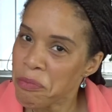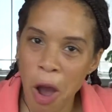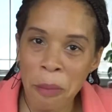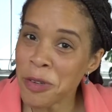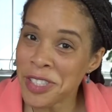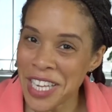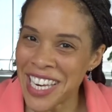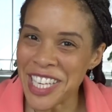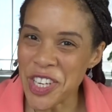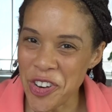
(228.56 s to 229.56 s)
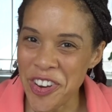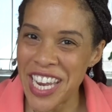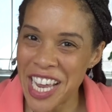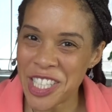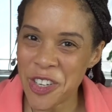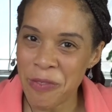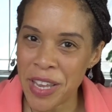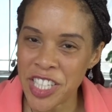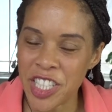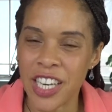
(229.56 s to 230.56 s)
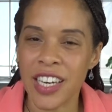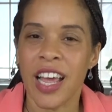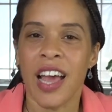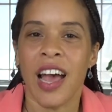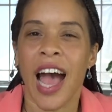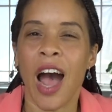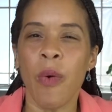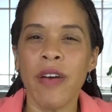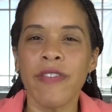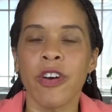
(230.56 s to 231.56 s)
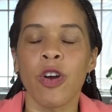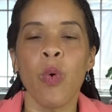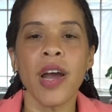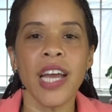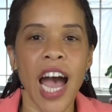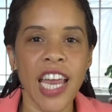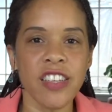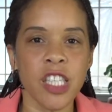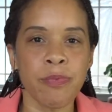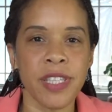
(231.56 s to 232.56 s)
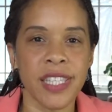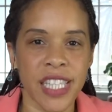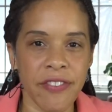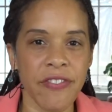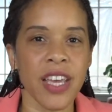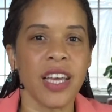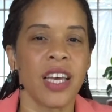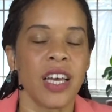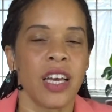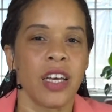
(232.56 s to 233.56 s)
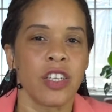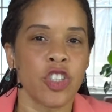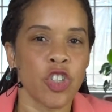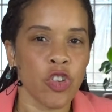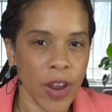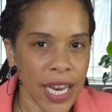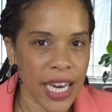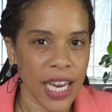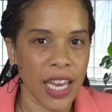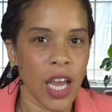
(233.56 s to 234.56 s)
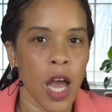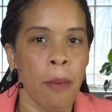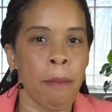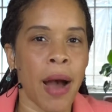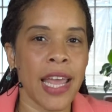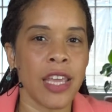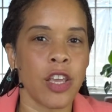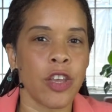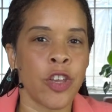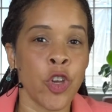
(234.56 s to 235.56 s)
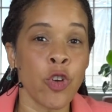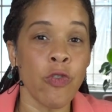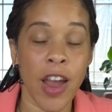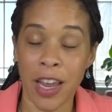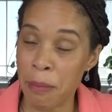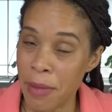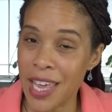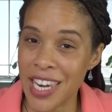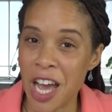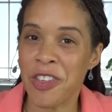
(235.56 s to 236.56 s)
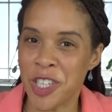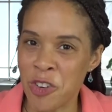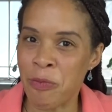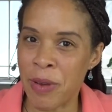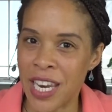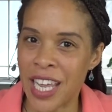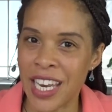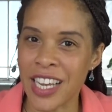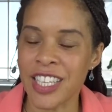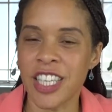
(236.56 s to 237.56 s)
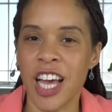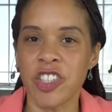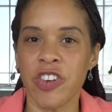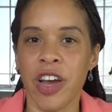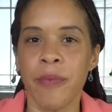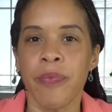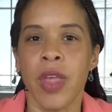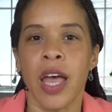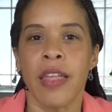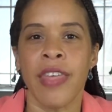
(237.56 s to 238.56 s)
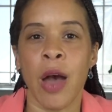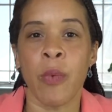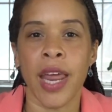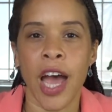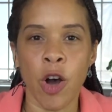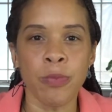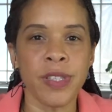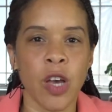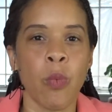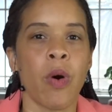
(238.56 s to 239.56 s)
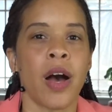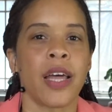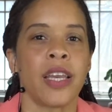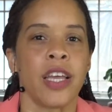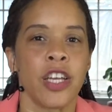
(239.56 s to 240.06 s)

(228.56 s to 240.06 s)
Almost any degree, as you've mentioned. However, what kind of specific training might you recommend, now that you've been in it, Cassandra, that would help someone